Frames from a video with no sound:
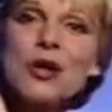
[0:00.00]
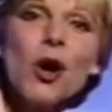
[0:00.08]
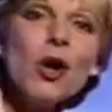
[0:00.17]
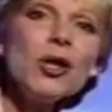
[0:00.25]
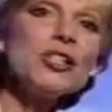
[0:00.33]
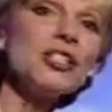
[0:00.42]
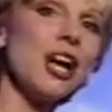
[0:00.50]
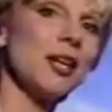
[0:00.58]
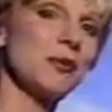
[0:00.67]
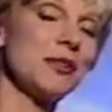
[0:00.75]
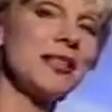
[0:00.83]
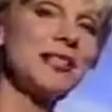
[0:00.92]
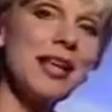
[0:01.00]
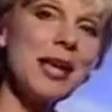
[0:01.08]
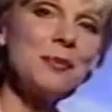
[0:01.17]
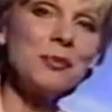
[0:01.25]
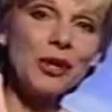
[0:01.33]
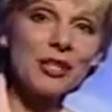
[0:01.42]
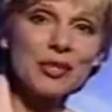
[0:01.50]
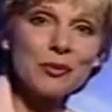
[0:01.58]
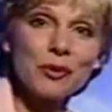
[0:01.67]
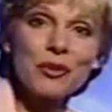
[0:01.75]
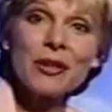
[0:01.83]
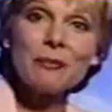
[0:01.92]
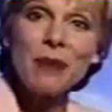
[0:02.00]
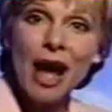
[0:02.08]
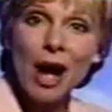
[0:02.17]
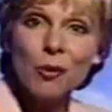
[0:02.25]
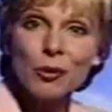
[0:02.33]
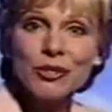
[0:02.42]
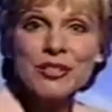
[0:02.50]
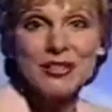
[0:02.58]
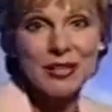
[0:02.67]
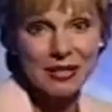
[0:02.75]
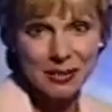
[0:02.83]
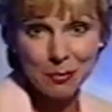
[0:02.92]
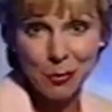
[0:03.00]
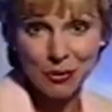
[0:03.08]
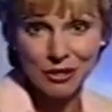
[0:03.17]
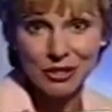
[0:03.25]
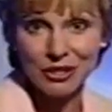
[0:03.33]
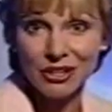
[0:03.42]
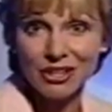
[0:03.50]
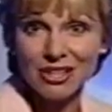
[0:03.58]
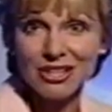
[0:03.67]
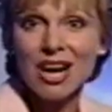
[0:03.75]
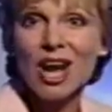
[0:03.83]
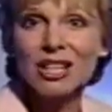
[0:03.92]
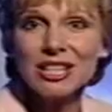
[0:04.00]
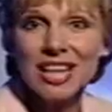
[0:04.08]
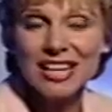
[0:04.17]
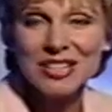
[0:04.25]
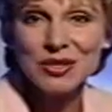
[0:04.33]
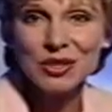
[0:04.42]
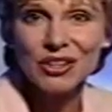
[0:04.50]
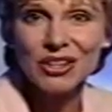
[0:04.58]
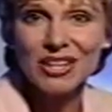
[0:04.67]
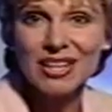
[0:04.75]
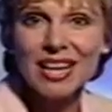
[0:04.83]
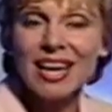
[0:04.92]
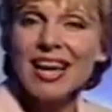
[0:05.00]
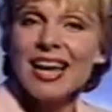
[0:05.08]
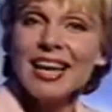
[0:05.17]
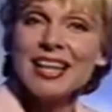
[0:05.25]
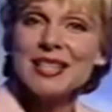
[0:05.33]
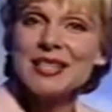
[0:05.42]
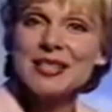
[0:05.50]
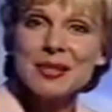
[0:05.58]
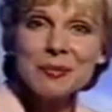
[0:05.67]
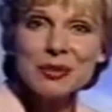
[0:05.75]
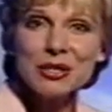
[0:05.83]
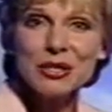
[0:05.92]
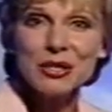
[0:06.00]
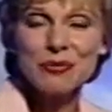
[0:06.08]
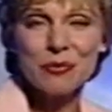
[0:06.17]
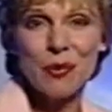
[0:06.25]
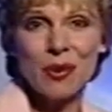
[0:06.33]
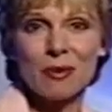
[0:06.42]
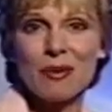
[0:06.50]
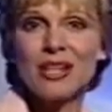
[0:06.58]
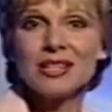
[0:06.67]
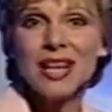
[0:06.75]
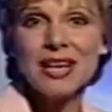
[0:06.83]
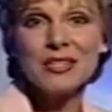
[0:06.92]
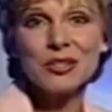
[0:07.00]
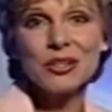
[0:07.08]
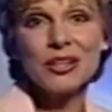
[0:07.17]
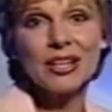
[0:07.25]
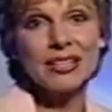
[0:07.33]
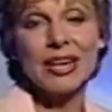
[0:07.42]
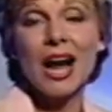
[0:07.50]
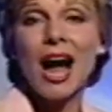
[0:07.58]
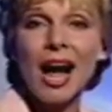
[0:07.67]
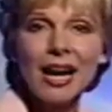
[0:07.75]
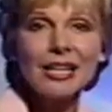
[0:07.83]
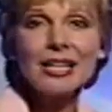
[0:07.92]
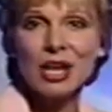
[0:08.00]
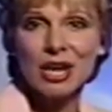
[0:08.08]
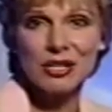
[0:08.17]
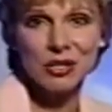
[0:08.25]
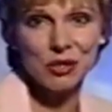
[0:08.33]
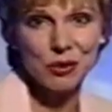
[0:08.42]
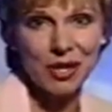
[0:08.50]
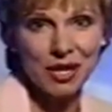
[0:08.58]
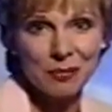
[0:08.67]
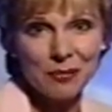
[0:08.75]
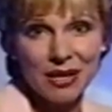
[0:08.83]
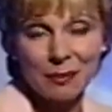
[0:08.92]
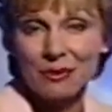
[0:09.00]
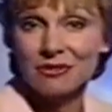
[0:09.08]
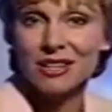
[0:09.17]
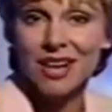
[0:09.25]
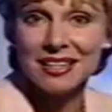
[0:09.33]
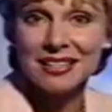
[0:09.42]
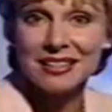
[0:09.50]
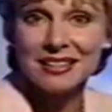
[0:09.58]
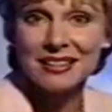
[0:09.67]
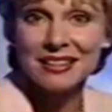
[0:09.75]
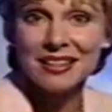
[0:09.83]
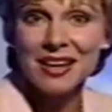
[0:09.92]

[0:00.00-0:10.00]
It's all done with the same principle that powers this pointer a laser. In its simplest form, a laser is a highly concentrated beam of light.